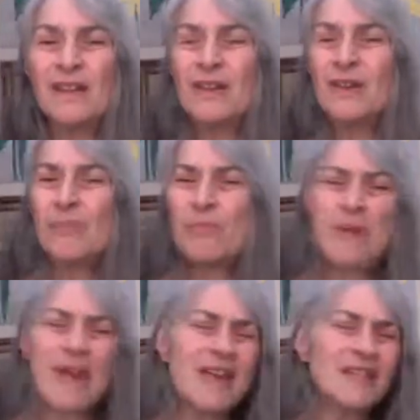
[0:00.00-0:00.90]
Your
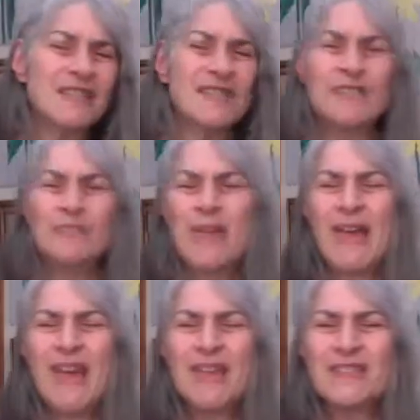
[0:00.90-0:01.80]
past is
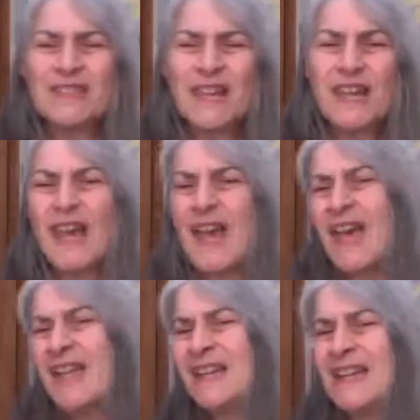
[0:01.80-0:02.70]
past
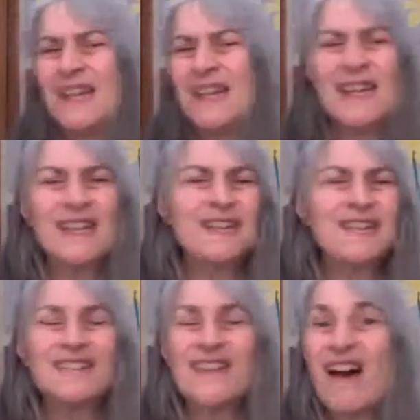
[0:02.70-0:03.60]
and it is
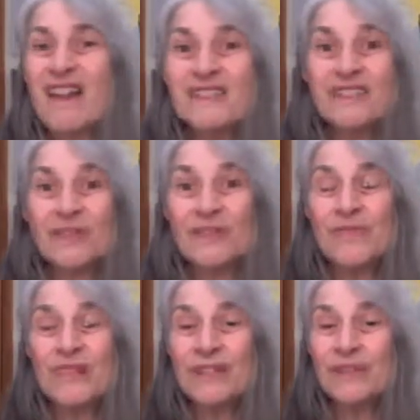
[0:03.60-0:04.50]
not
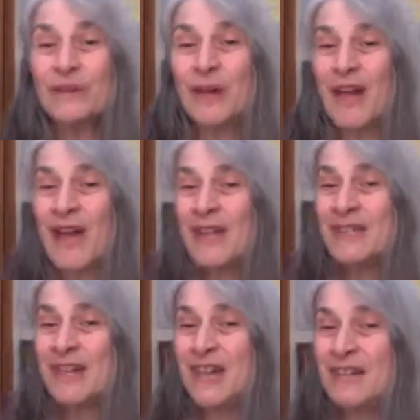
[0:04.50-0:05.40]
serving you. And
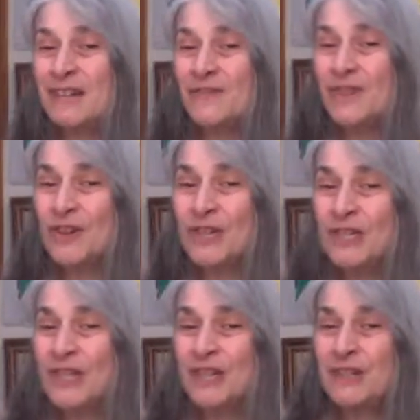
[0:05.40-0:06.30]
yet, if you're
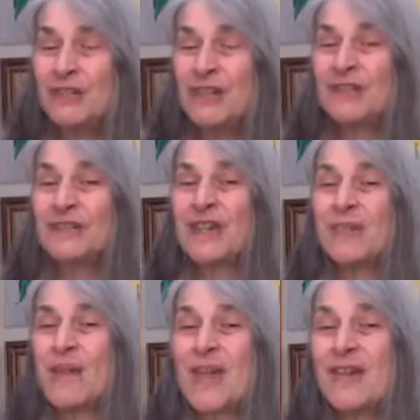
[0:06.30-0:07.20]
continuing those same
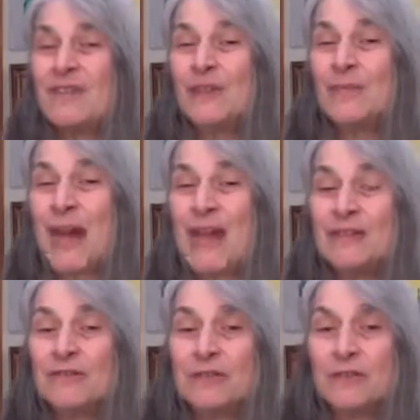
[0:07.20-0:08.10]
behavior
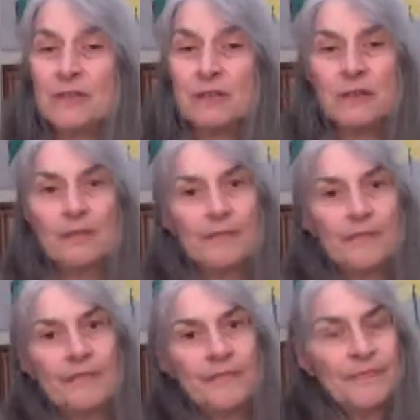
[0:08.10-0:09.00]
patterns,
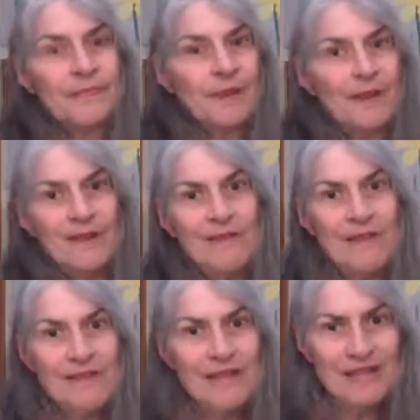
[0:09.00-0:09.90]
you're
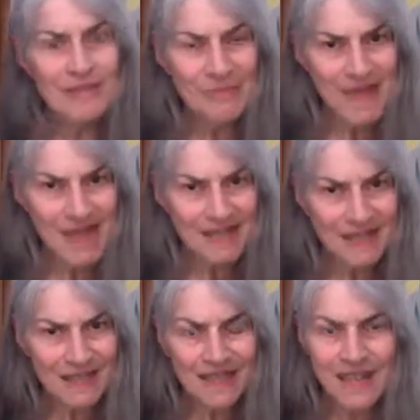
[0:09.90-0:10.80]
living your past
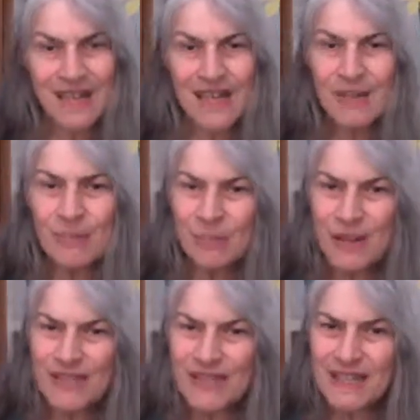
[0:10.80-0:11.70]
instead of your
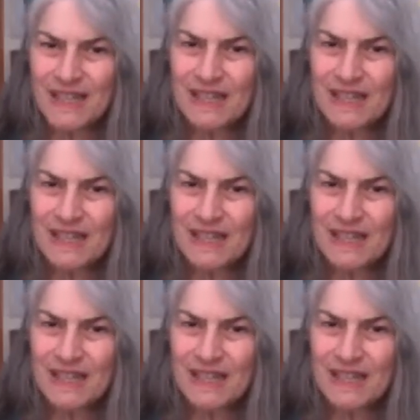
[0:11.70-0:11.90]
present.